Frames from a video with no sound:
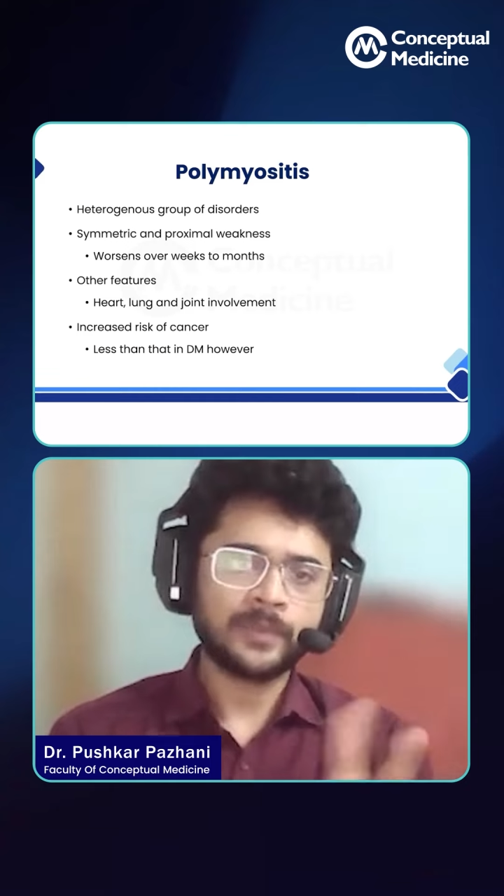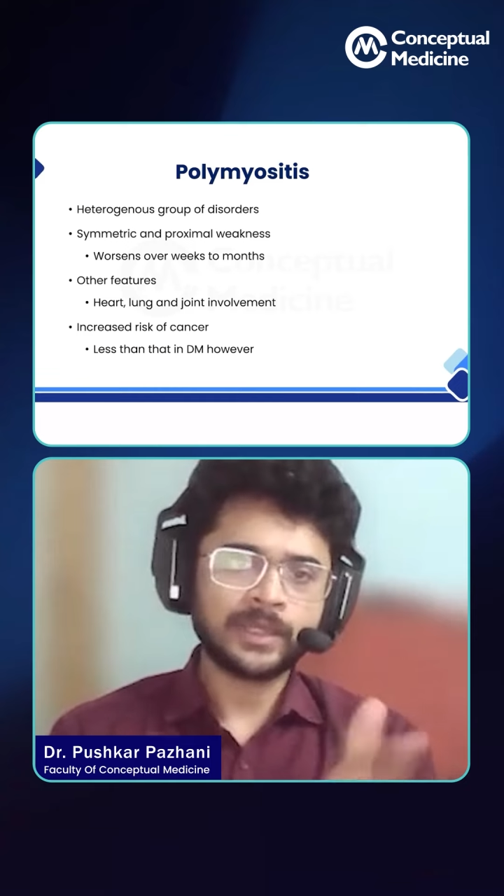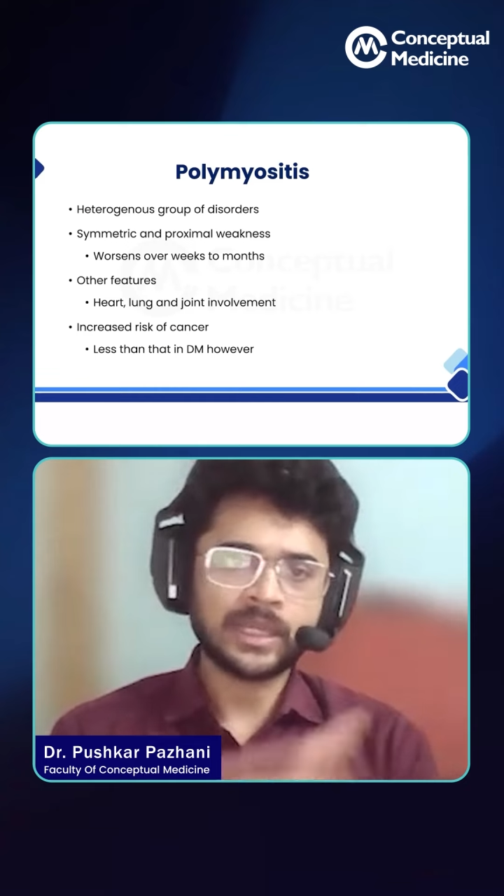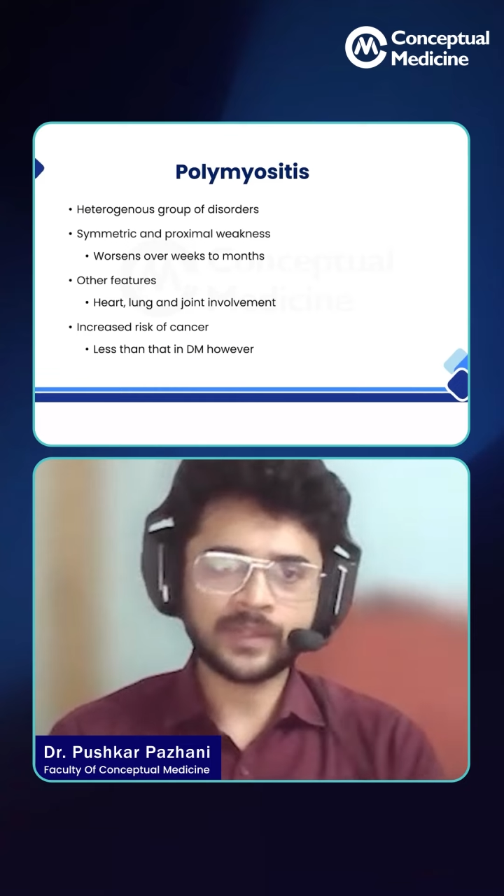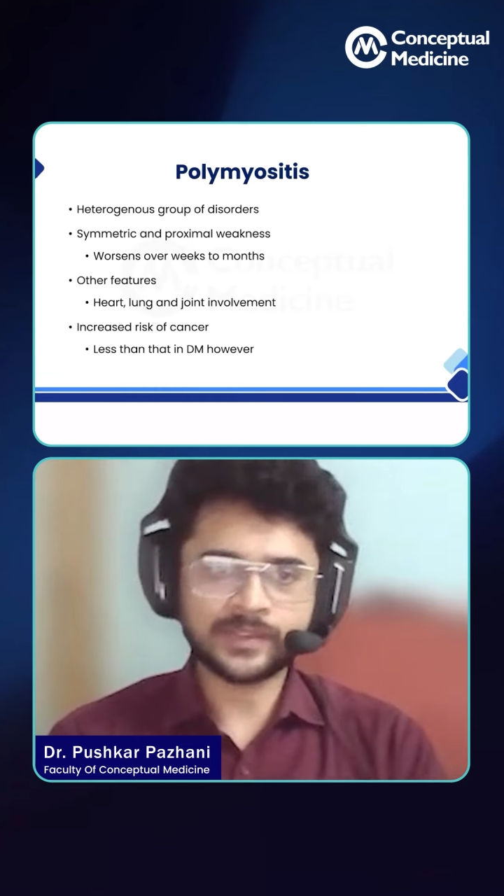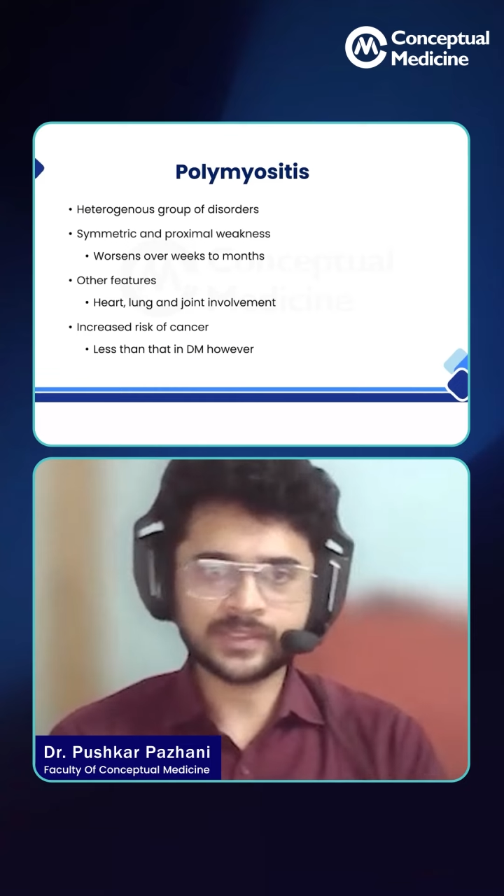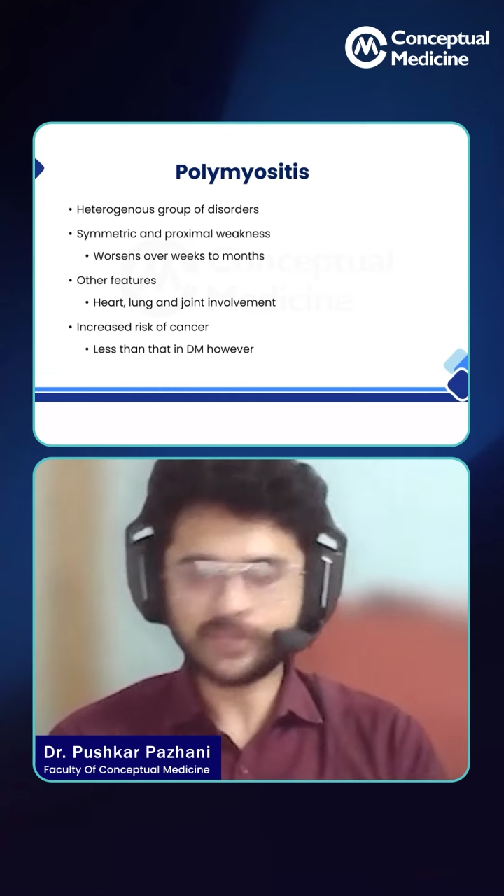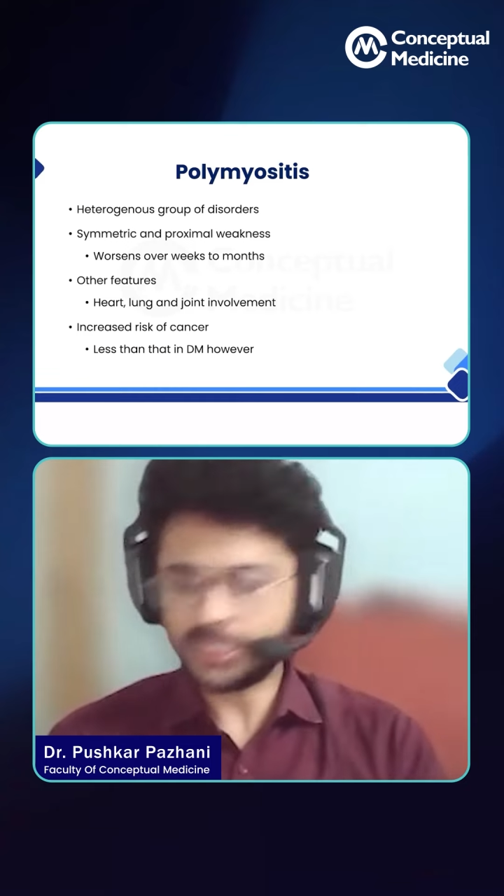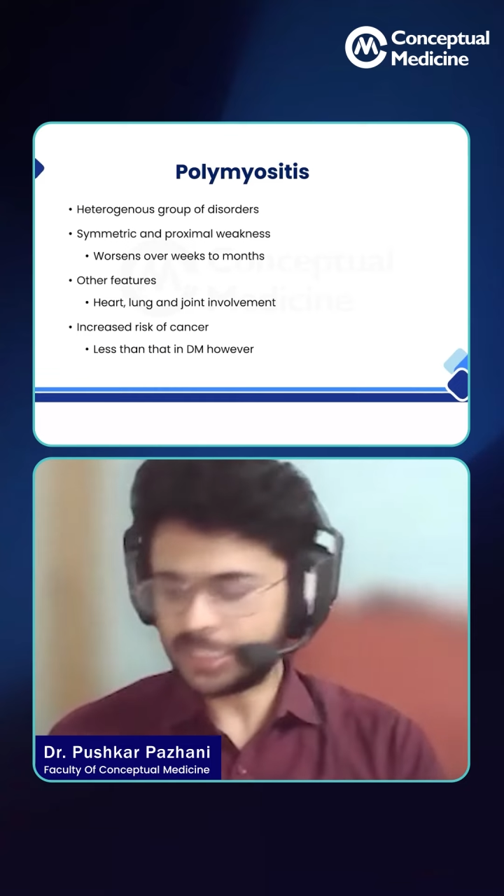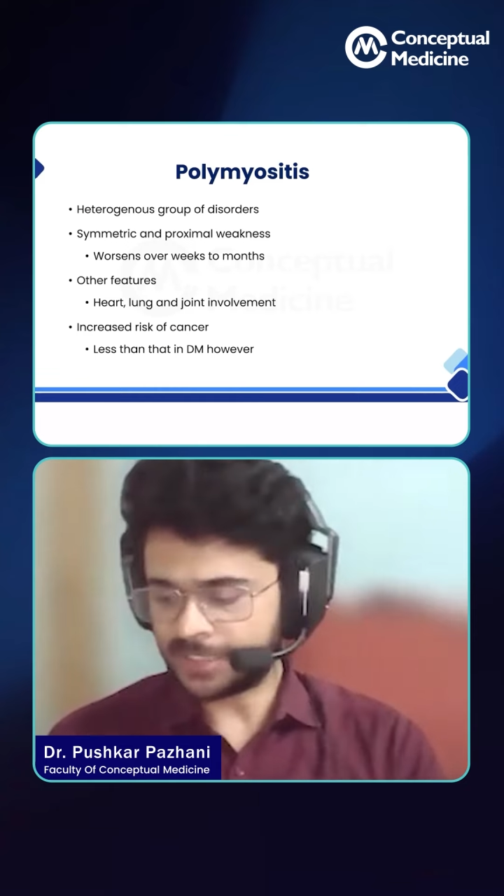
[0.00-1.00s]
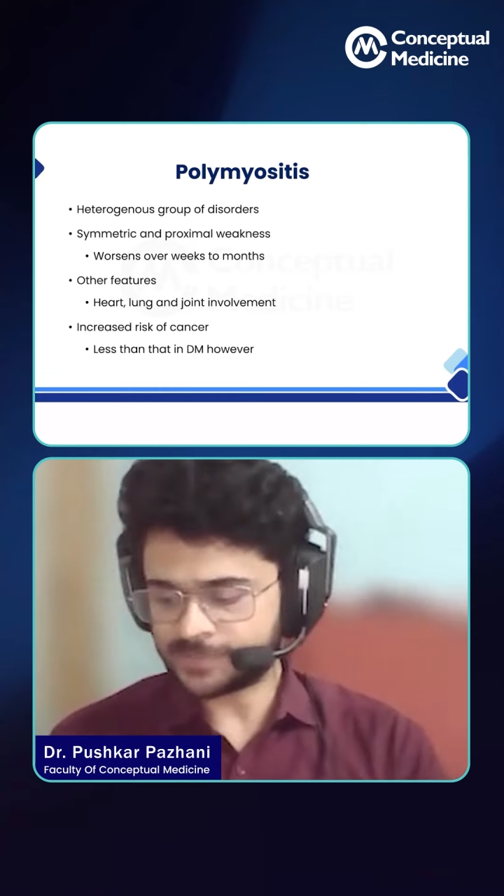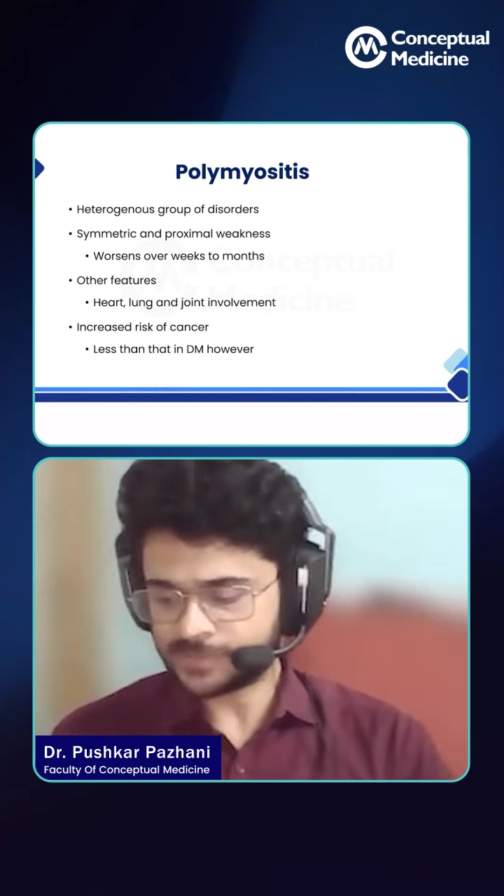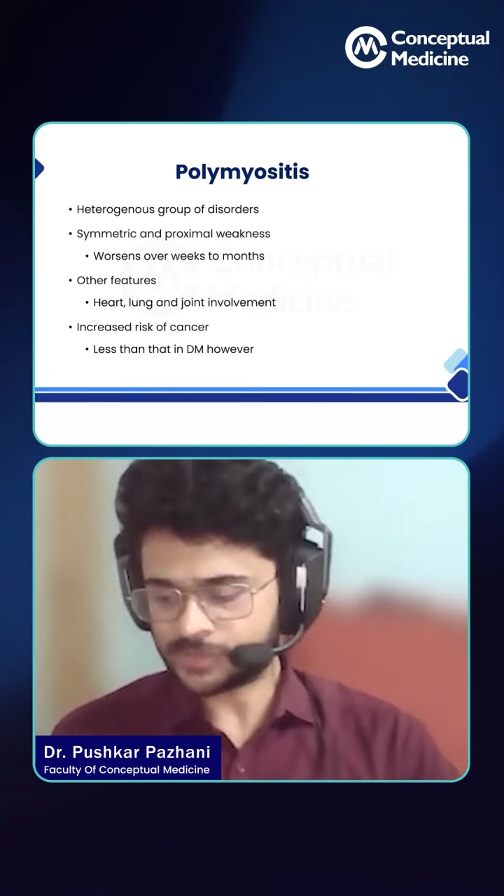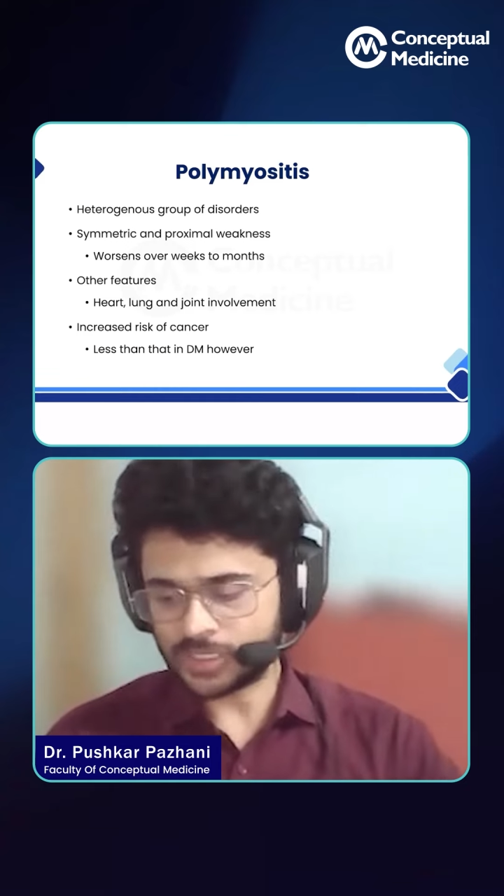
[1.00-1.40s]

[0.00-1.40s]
But anyway, it's given in Harrison,